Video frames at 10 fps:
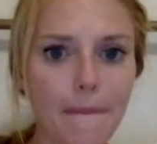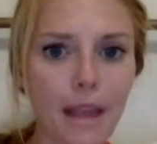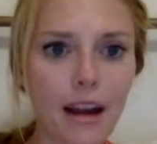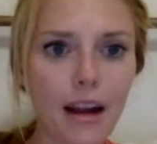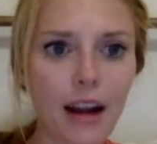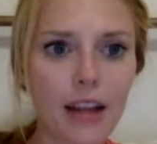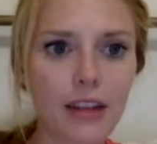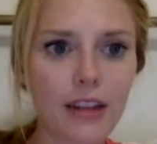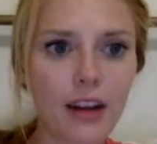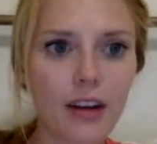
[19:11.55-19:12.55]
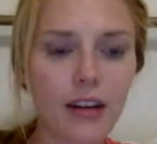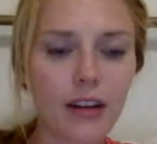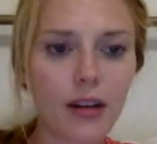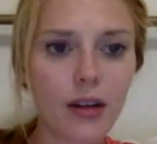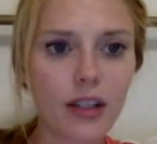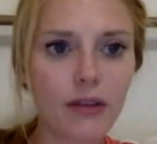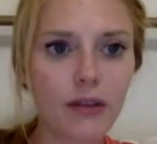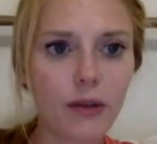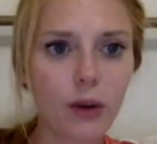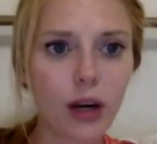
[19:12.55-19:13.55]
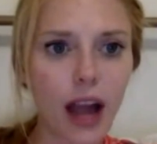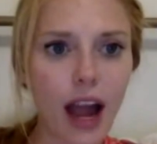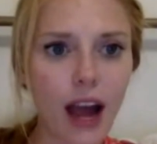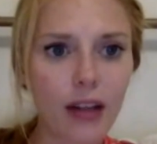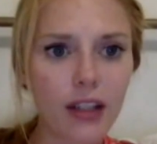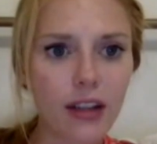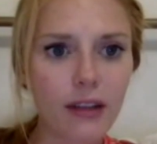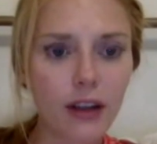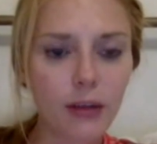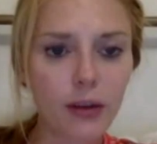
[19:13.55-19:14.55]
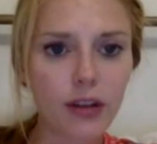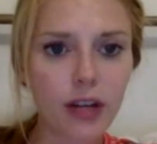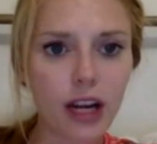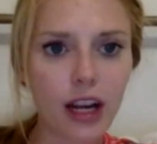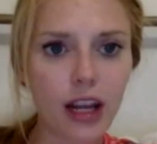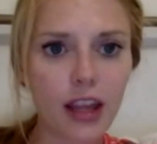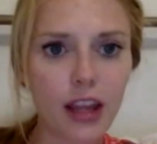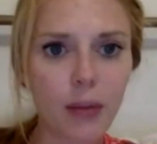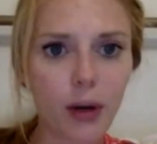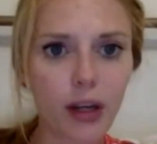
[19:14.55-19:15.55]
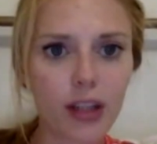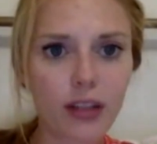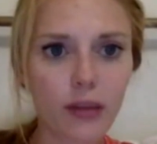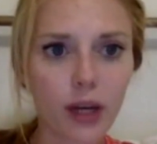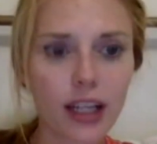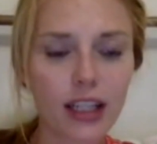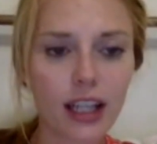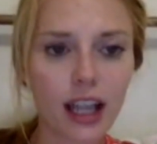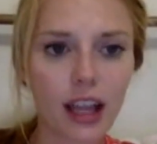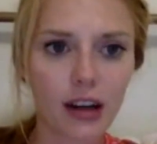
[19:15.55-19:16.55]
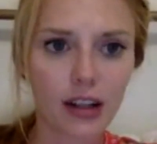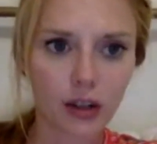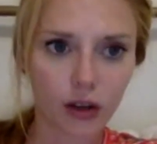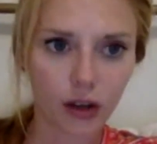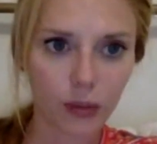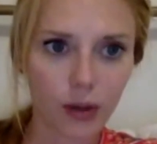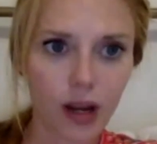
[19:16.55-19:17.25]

All right. So, question four How does the film portray the importance of working together as a group?